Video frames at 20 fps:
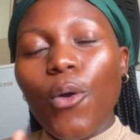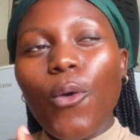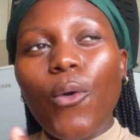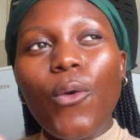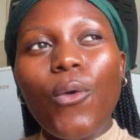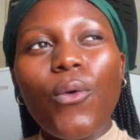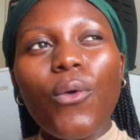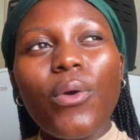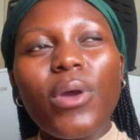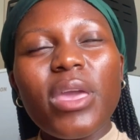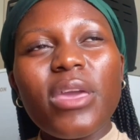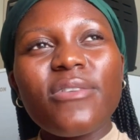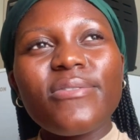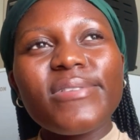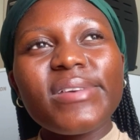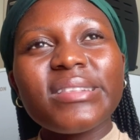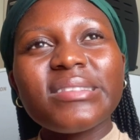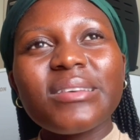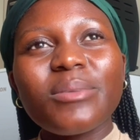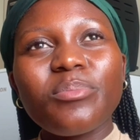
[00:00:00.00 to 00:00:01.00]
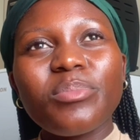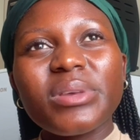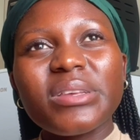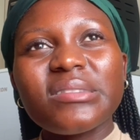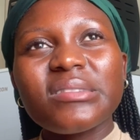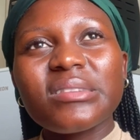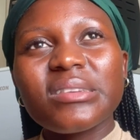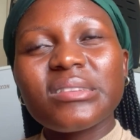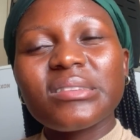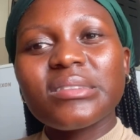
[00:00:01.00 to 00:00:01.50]
or if it's a
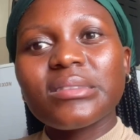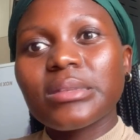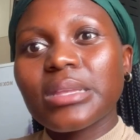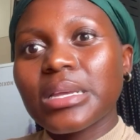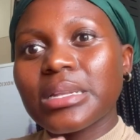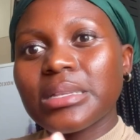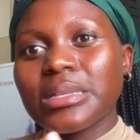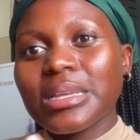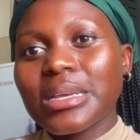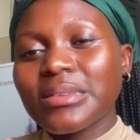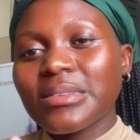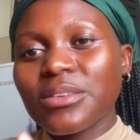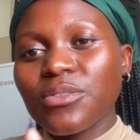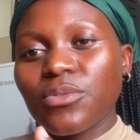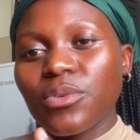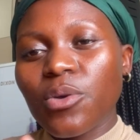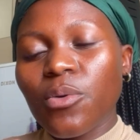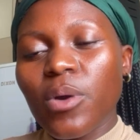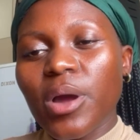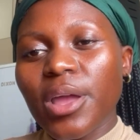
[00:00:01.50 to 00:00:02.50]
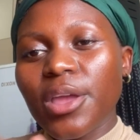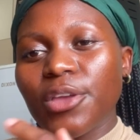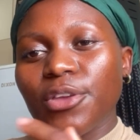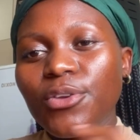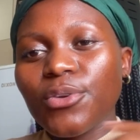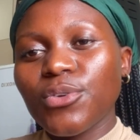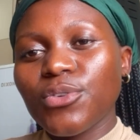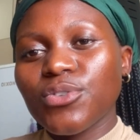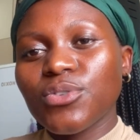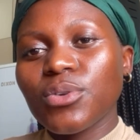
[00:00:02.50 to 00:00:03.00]
business that doesn't require
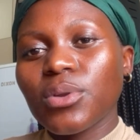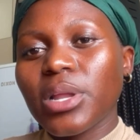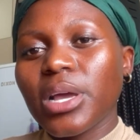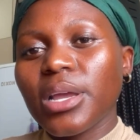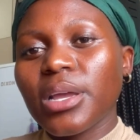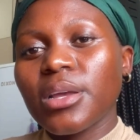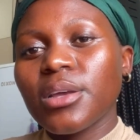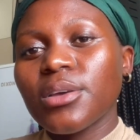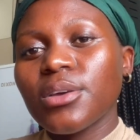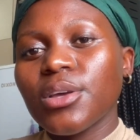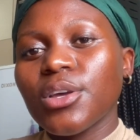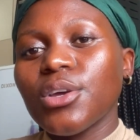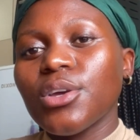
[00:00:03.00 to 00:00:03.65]
you to like,